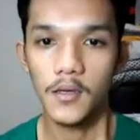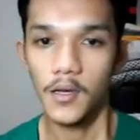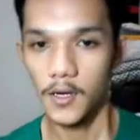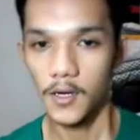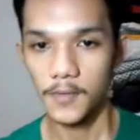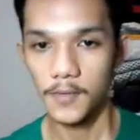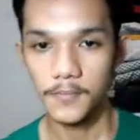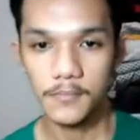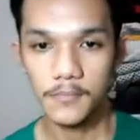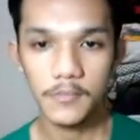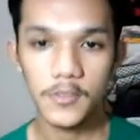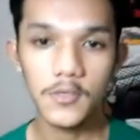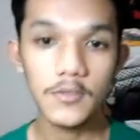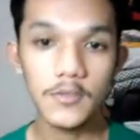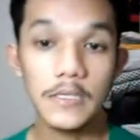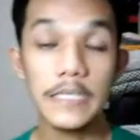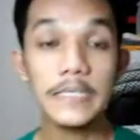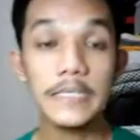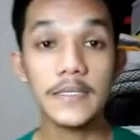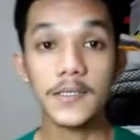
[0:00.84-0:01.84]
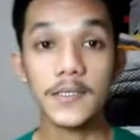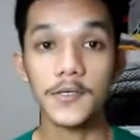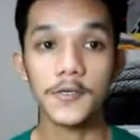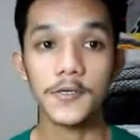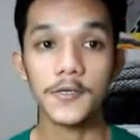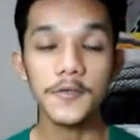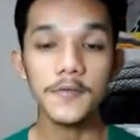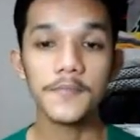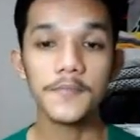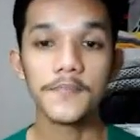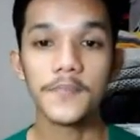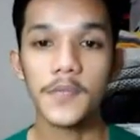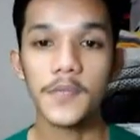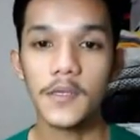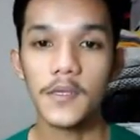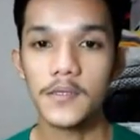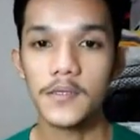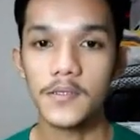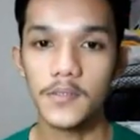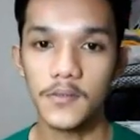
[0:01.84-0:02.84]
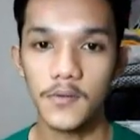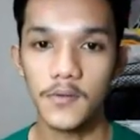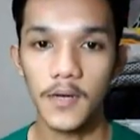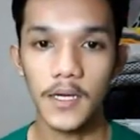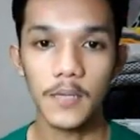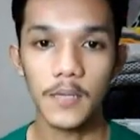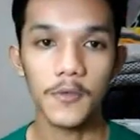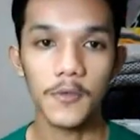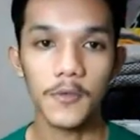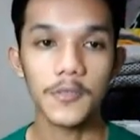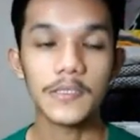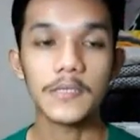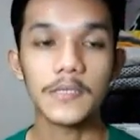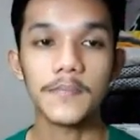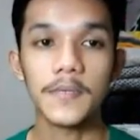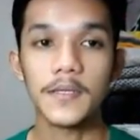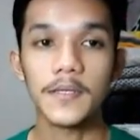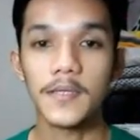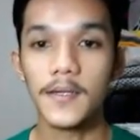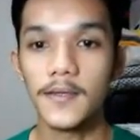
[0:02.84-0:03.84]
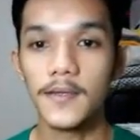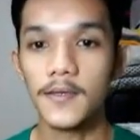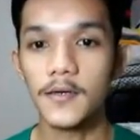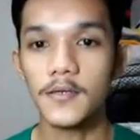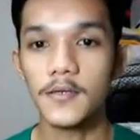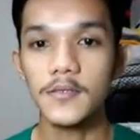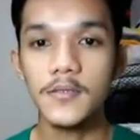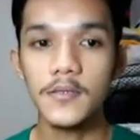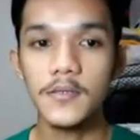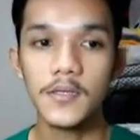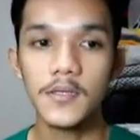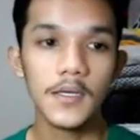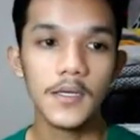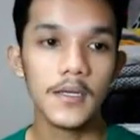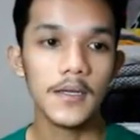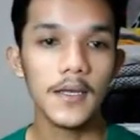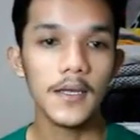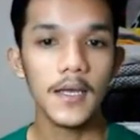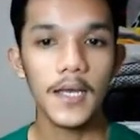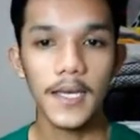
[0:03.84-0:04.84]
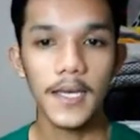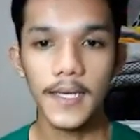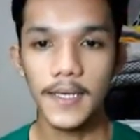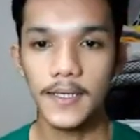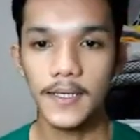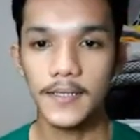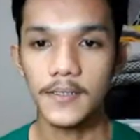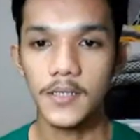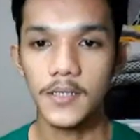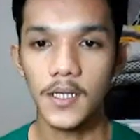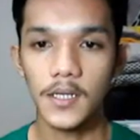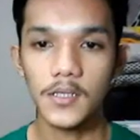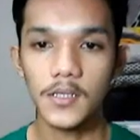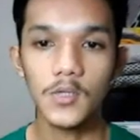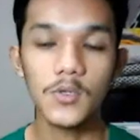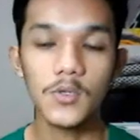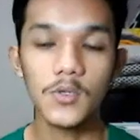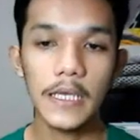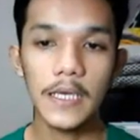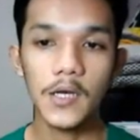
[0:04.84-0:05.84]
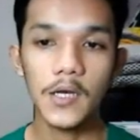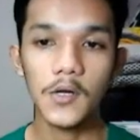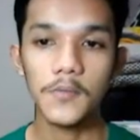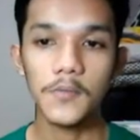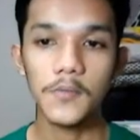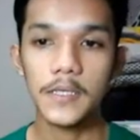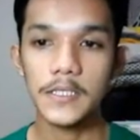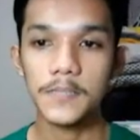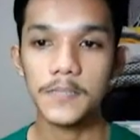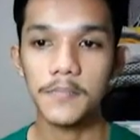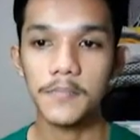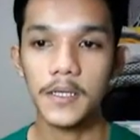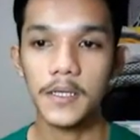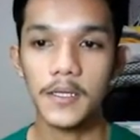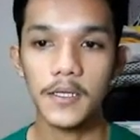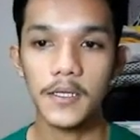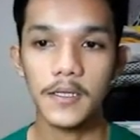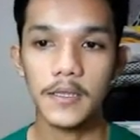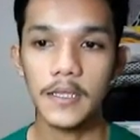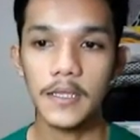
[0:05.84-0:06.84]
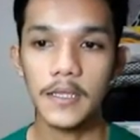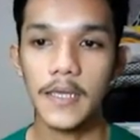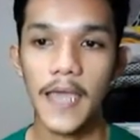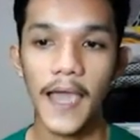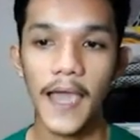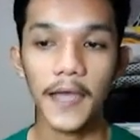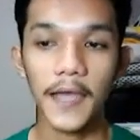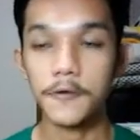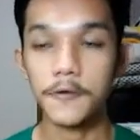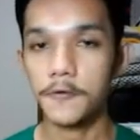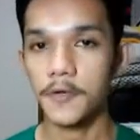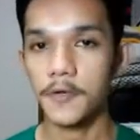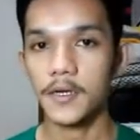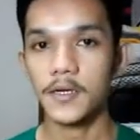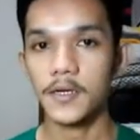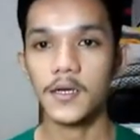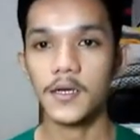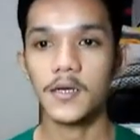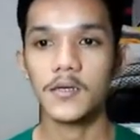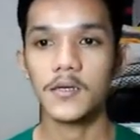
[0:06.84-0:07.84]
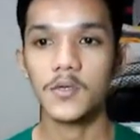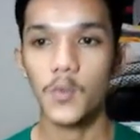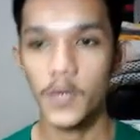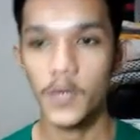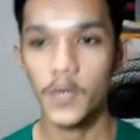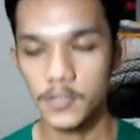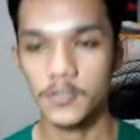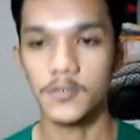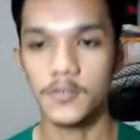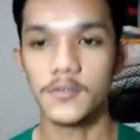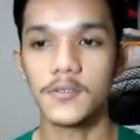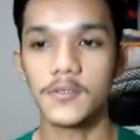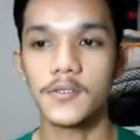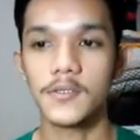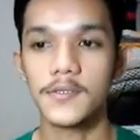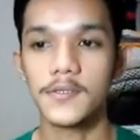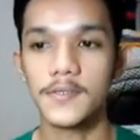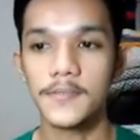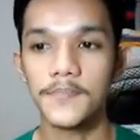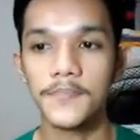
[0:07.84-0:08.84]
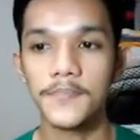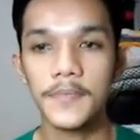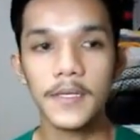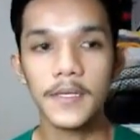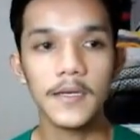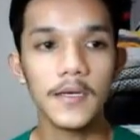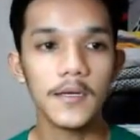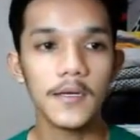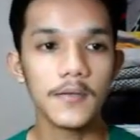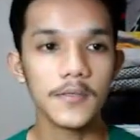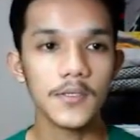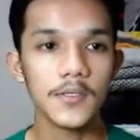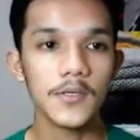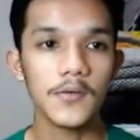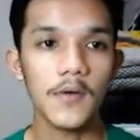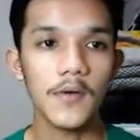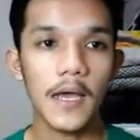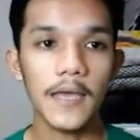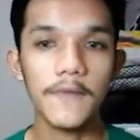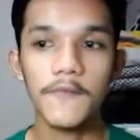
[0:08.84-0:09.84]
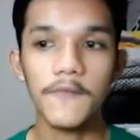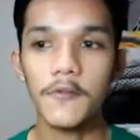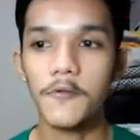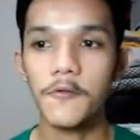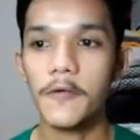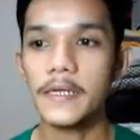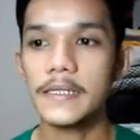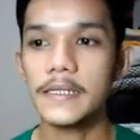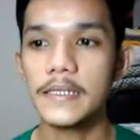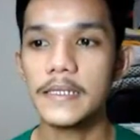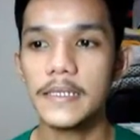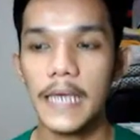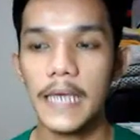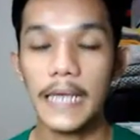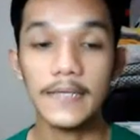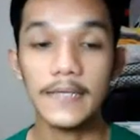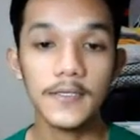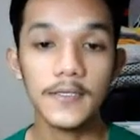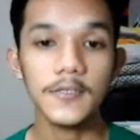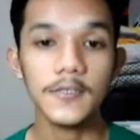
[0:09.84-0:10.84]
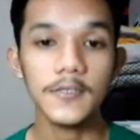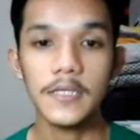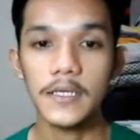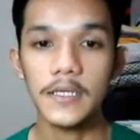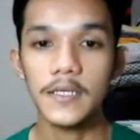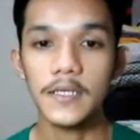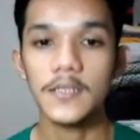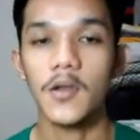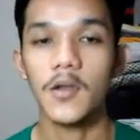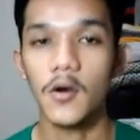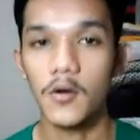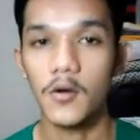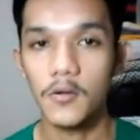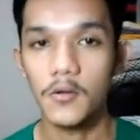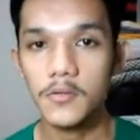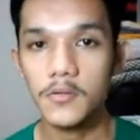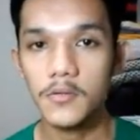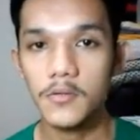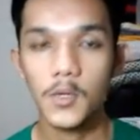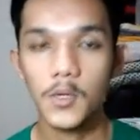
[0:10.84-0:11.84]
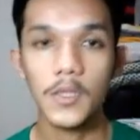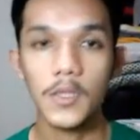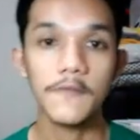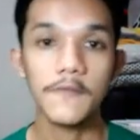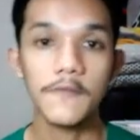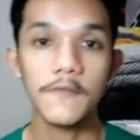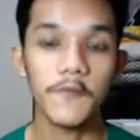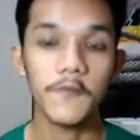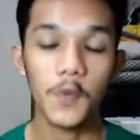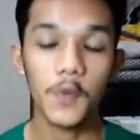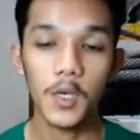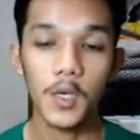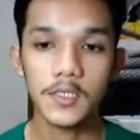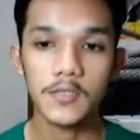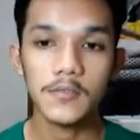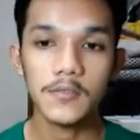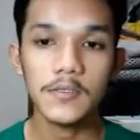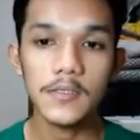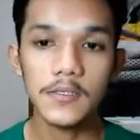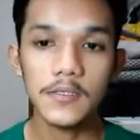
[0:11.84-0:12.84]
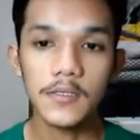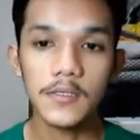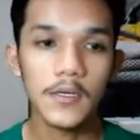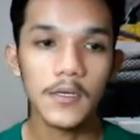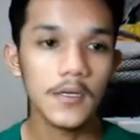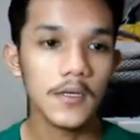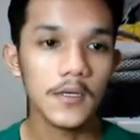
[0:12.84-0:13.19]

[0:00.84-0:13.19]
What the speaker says: Good day, sir. So I am Lawrence Pantaleon, and today I'll be explaining the Hackerrank questions. So I have already answered the 25 questions.